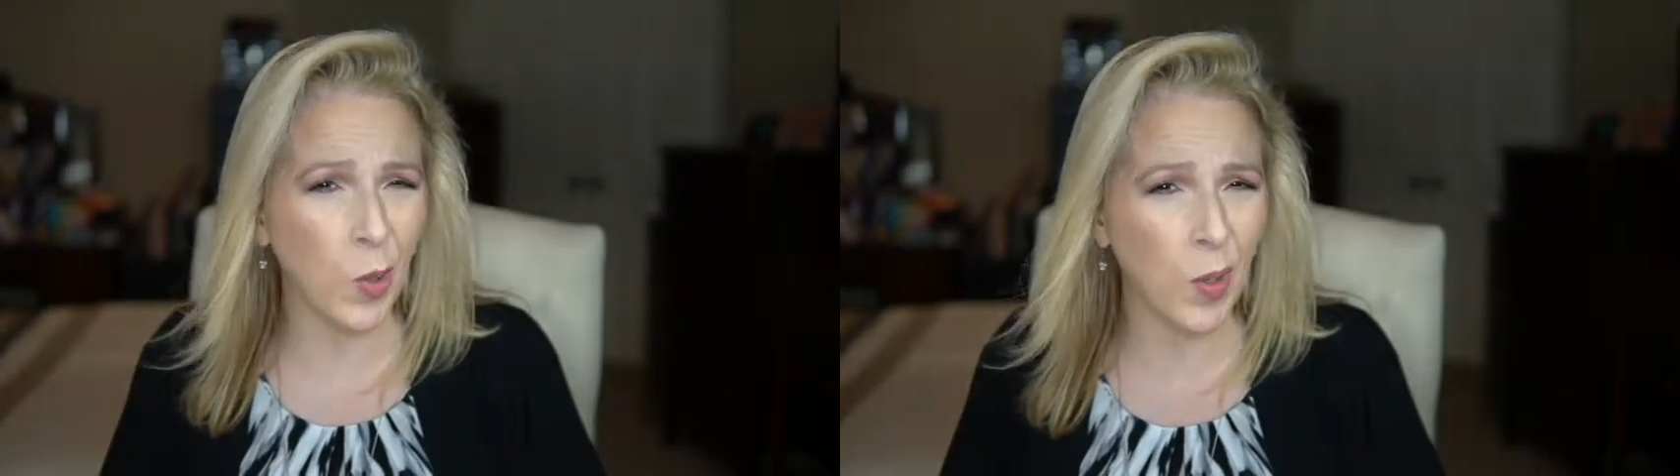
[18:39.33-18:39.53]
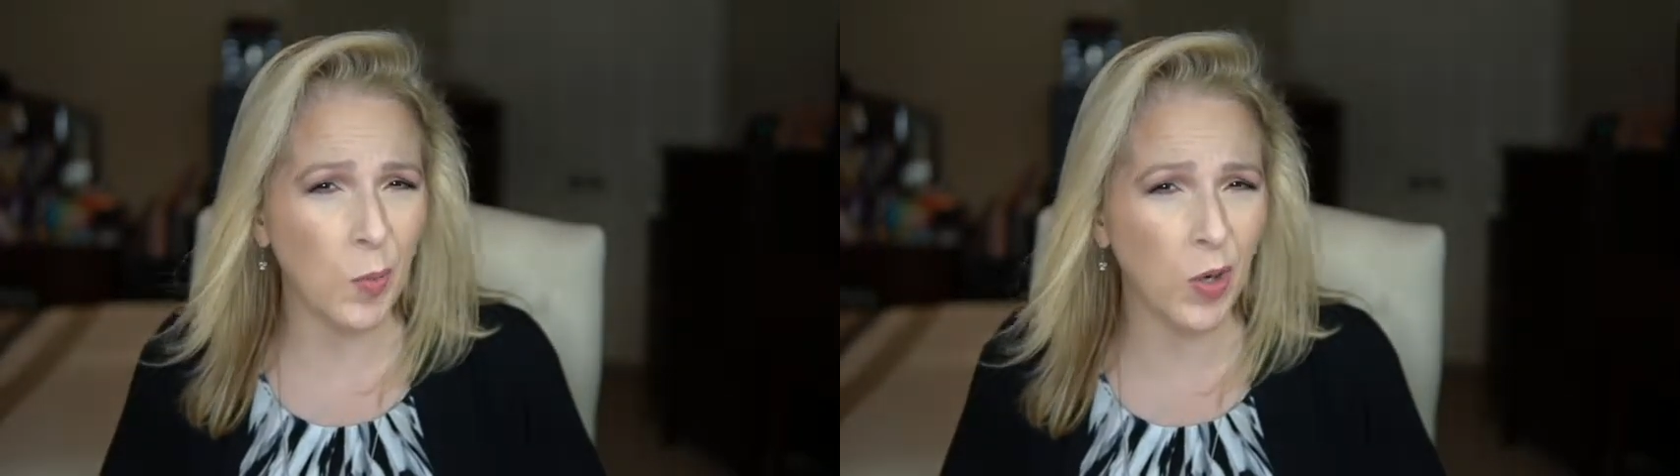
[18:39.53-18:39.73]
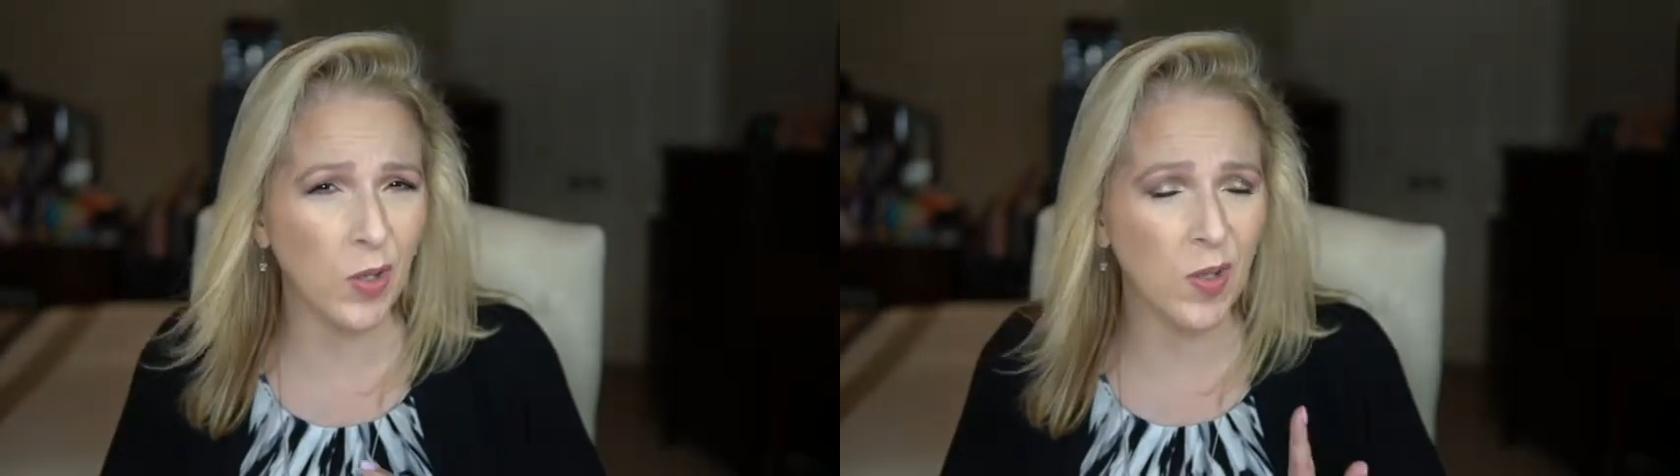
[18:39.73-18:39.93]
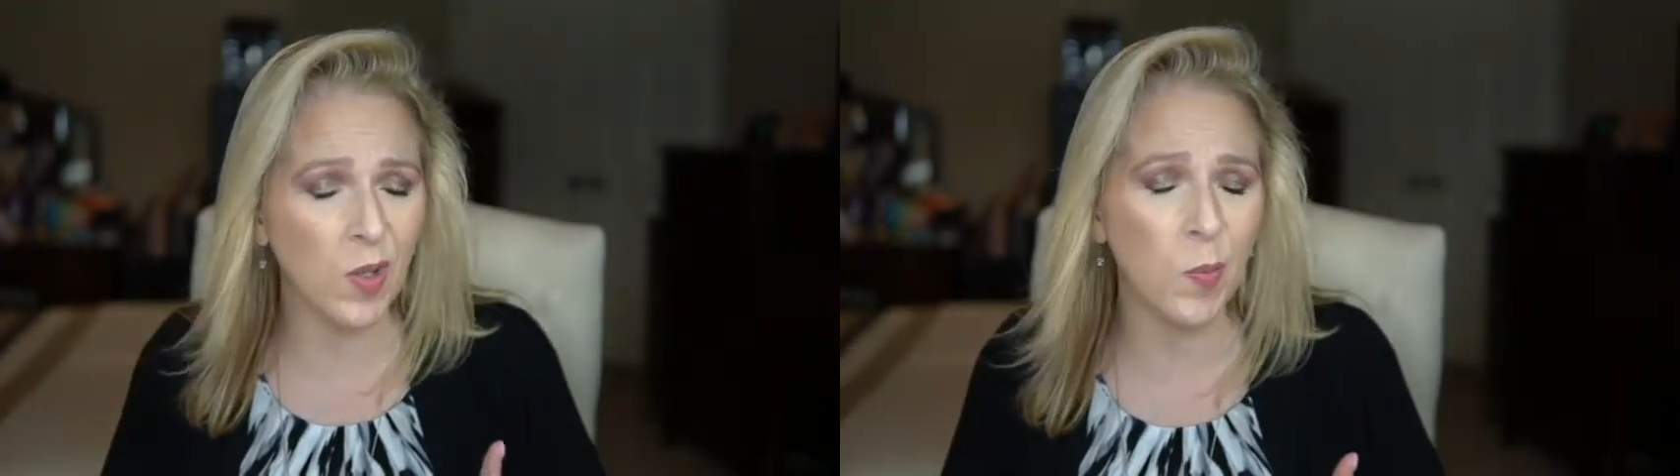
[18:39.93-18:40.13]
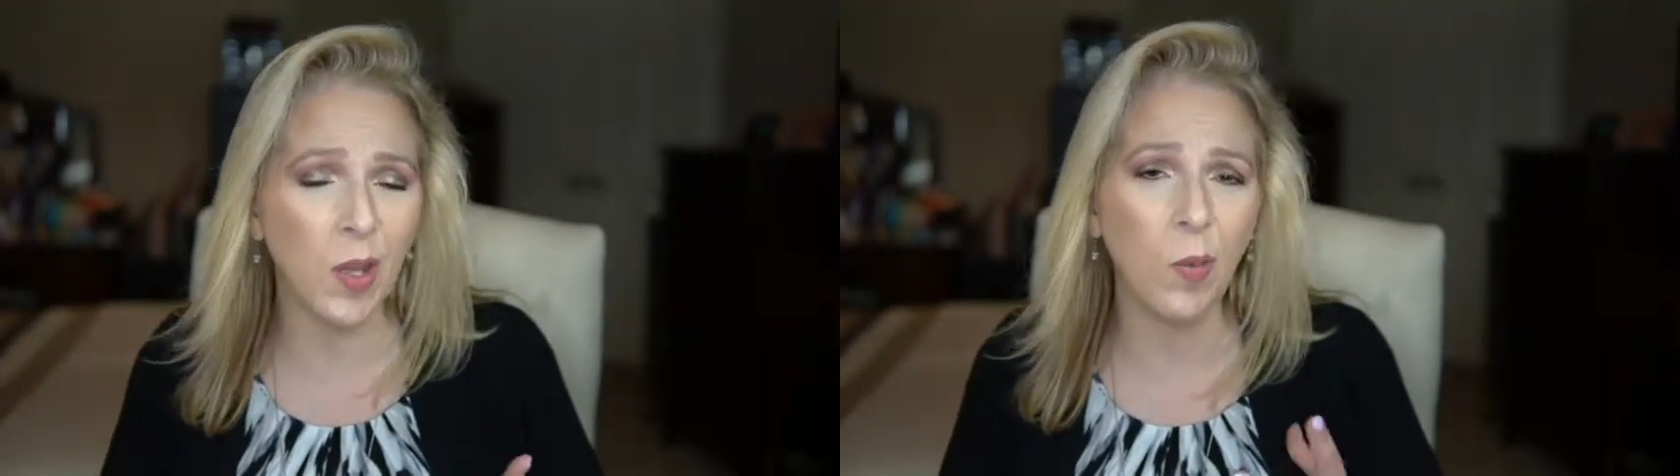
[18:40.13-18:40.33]
to repurchase
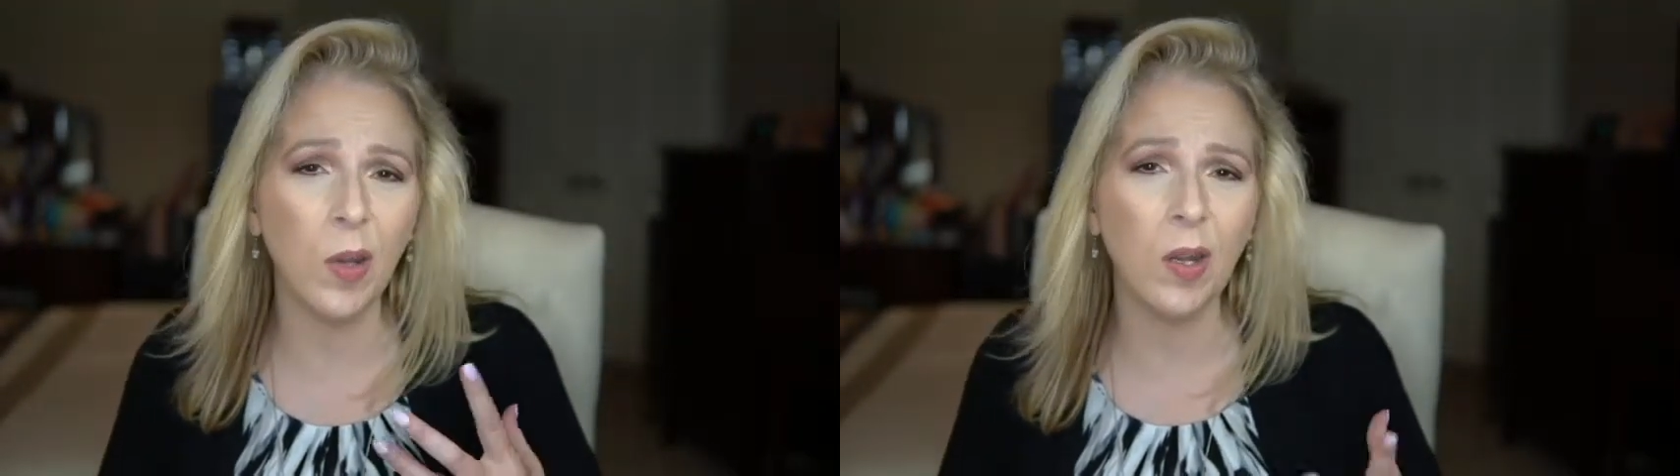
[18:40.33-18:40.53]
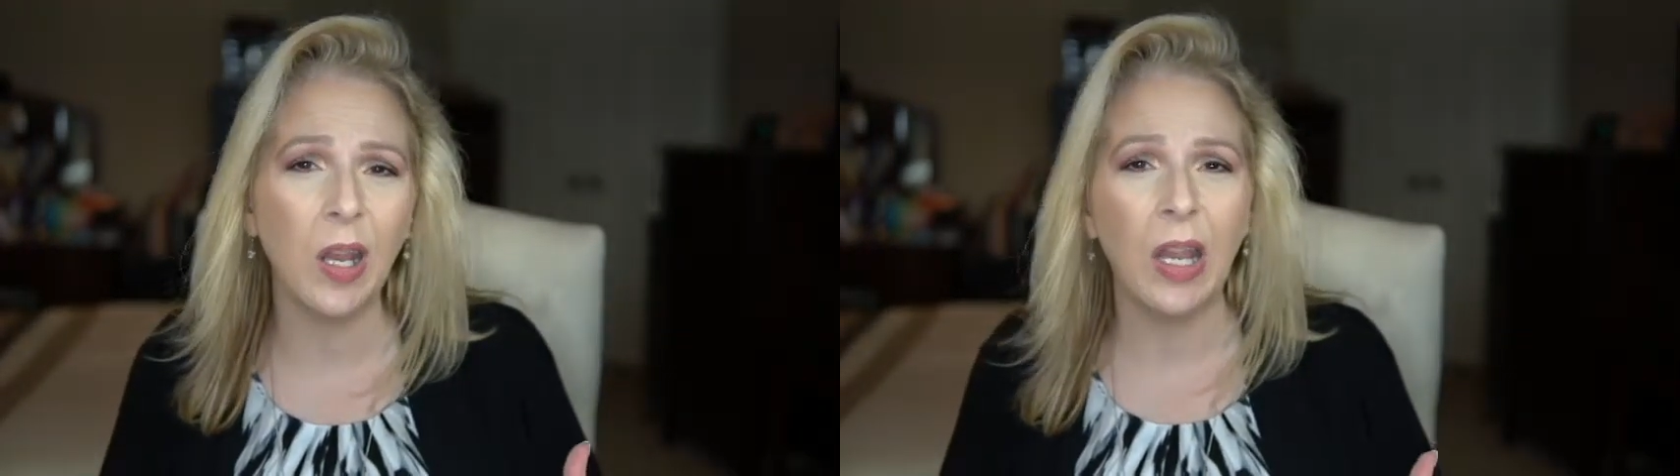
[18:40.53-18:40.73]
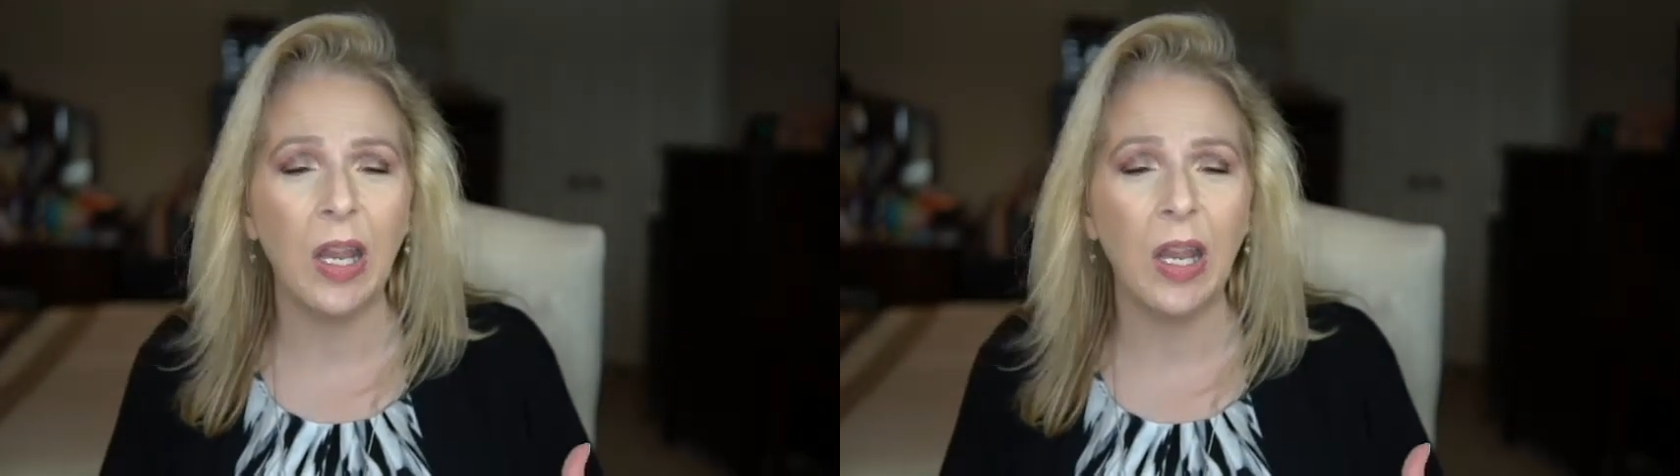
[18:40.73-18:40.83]
the big one.